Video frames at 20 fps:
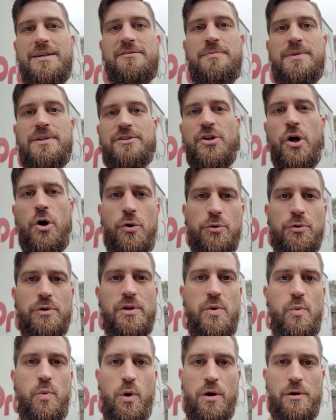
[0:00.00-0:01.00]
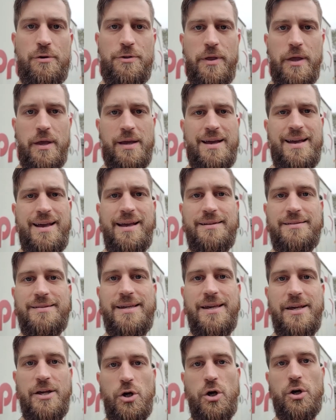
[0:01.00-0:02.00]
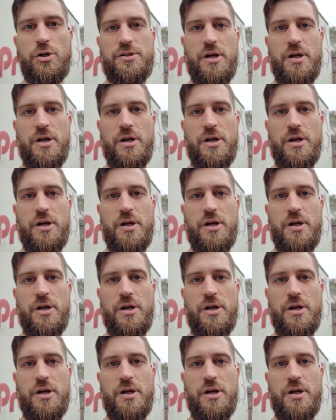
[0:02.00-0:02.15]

been totally worth it to get hooked